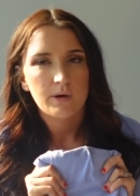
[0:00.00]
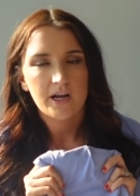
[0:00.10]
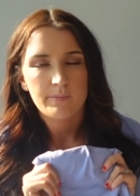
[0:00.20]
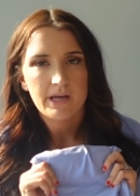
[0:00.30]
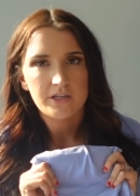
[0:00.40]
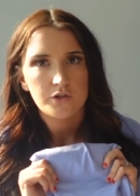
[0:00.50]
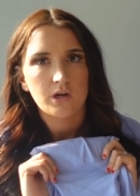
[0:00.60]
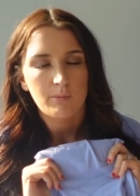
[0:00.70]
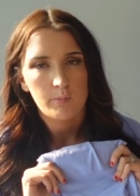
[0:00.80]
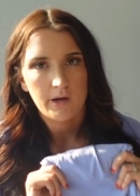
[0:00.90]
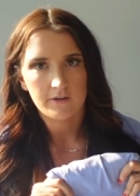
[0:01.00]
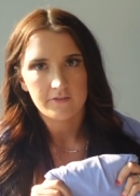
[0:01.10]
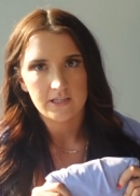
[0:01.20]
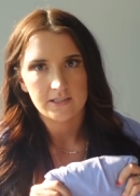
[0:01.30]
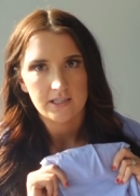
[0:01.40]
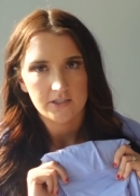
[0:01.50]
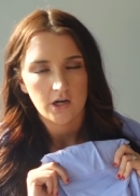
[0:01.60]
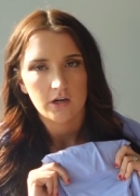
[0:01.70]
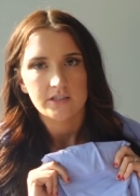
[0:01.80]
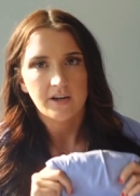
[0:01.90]
recommend you grab a pair of these. These
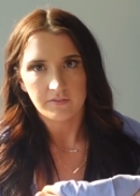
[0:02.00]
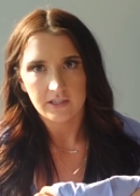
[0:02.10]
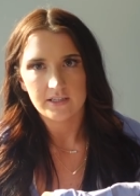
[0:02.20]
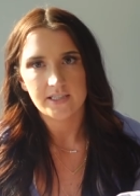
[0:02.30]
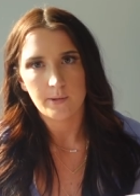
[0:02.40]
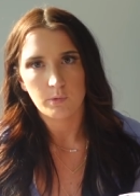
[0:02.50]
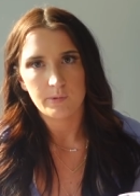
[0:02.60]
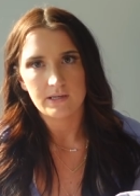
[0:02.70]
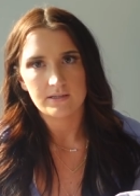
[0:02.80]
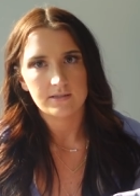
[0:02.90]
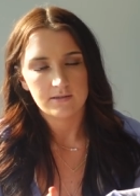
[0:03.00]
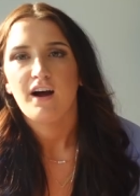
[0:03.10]
are definitely a staple piece.